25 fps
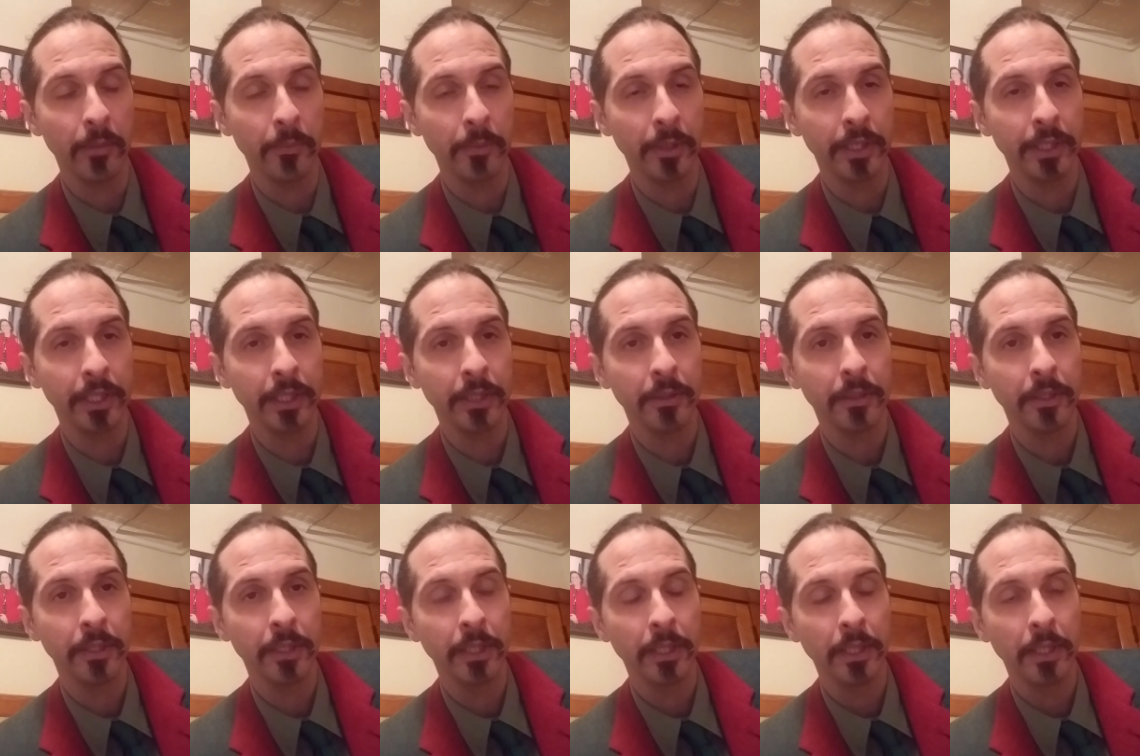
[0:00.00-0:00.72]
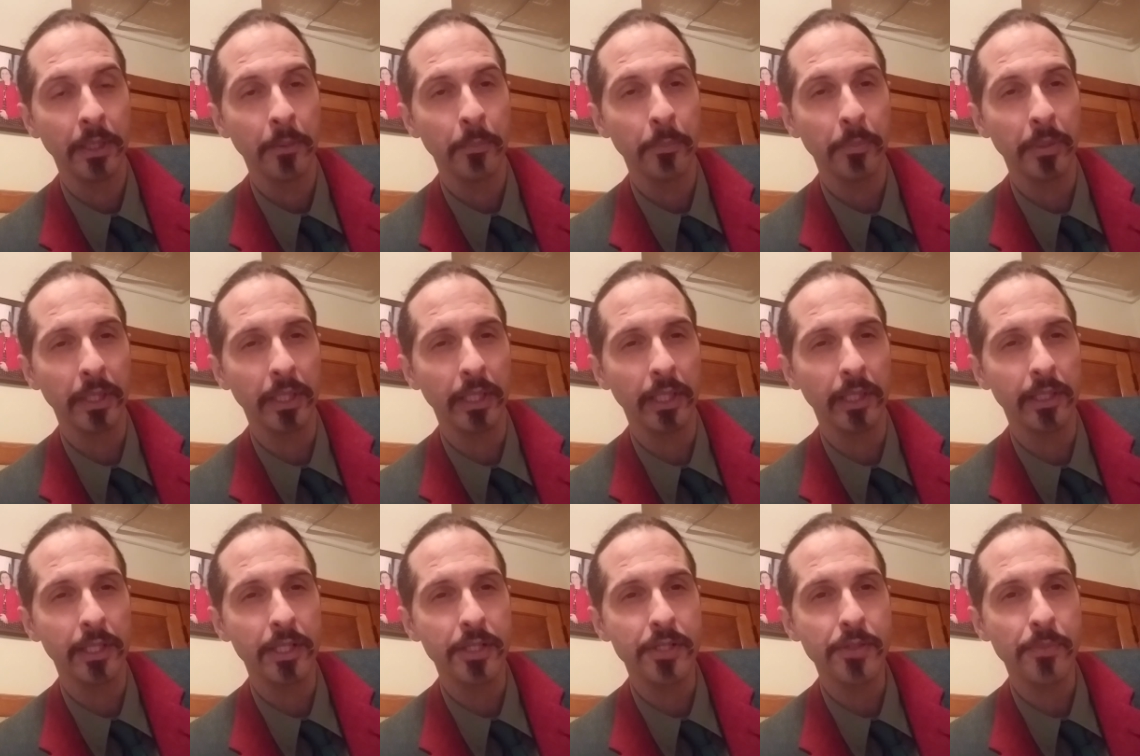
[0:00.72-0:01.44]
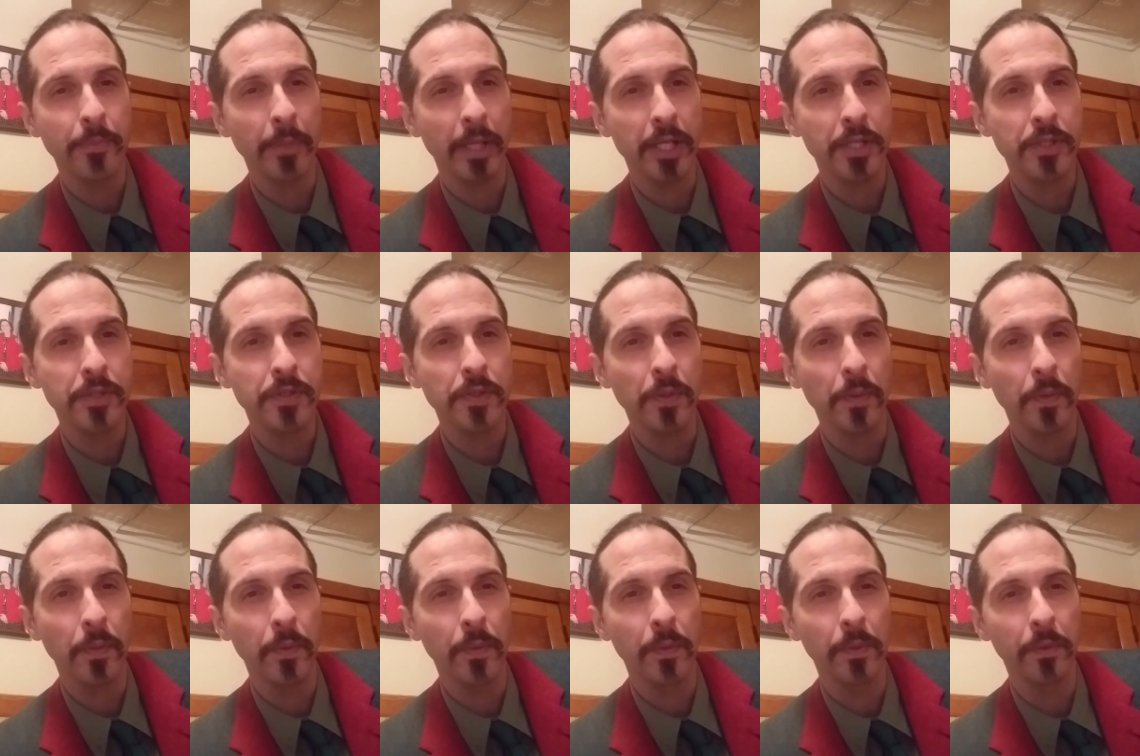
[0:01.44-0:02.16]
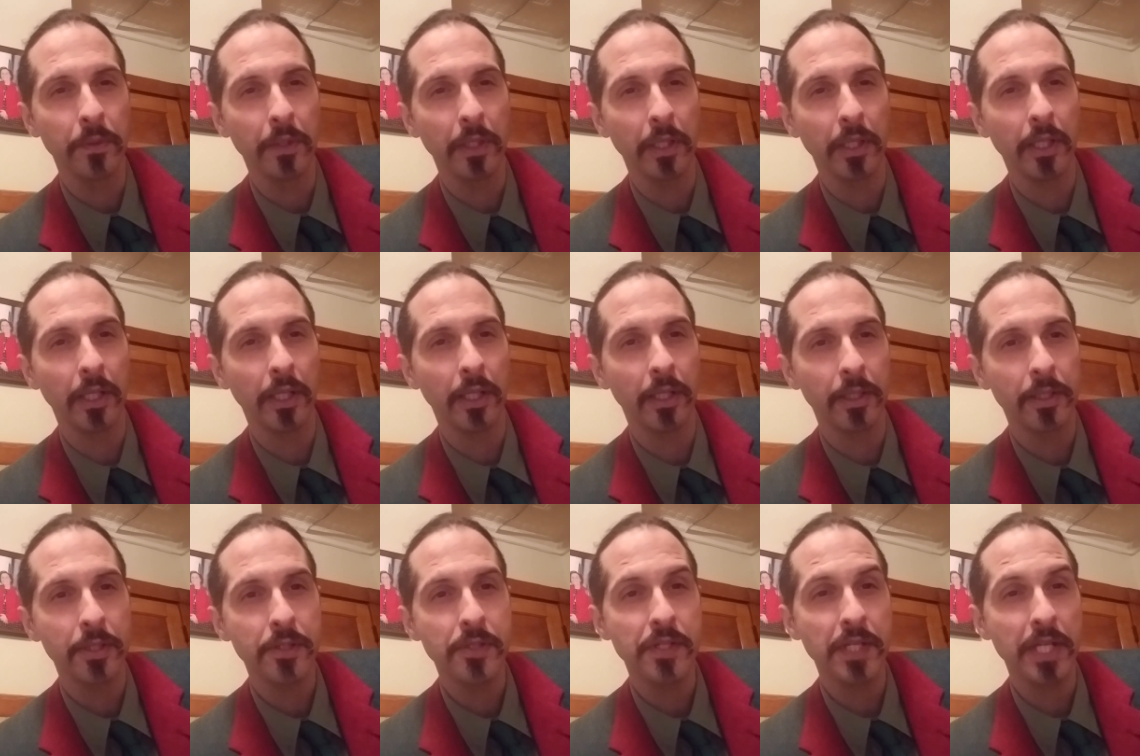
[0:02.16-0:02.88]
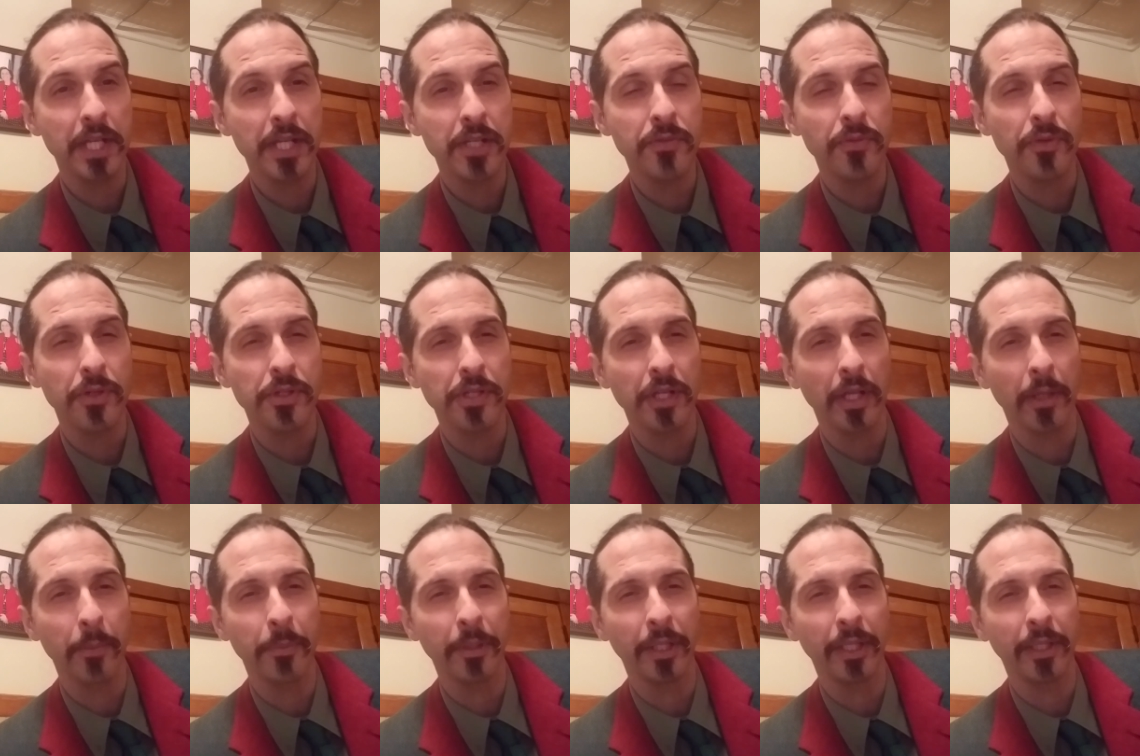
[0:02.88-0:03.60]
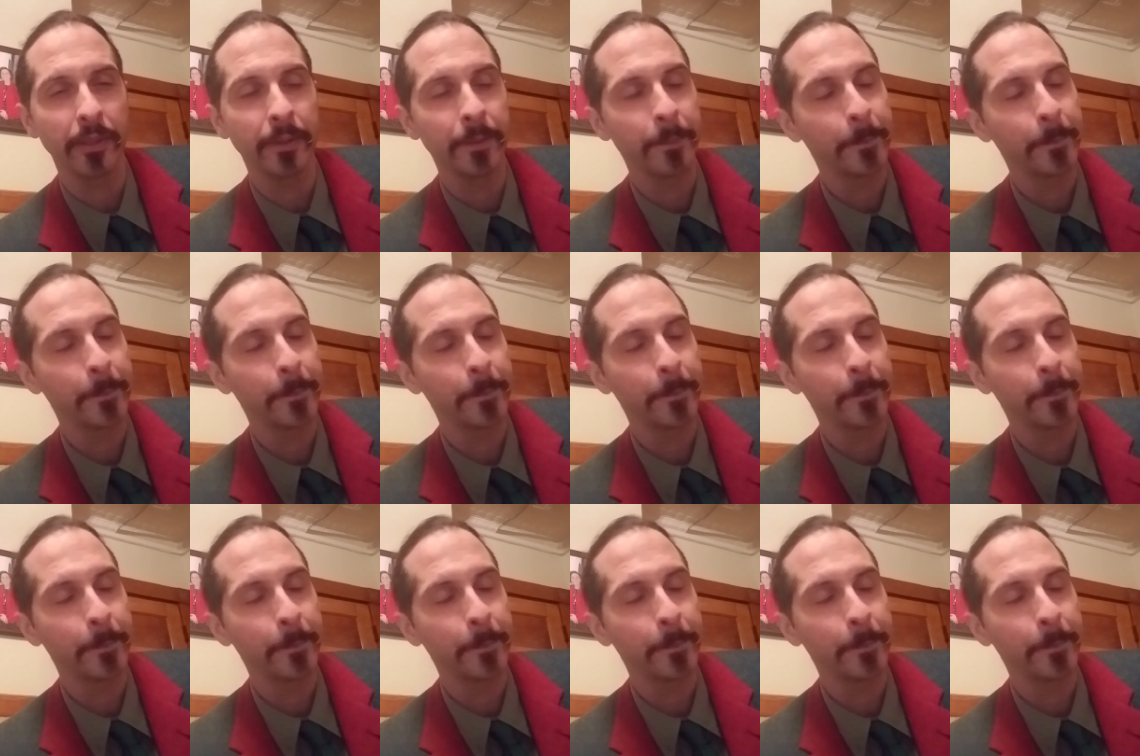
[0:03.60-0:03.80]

money, but at least my soul uh, stands for something.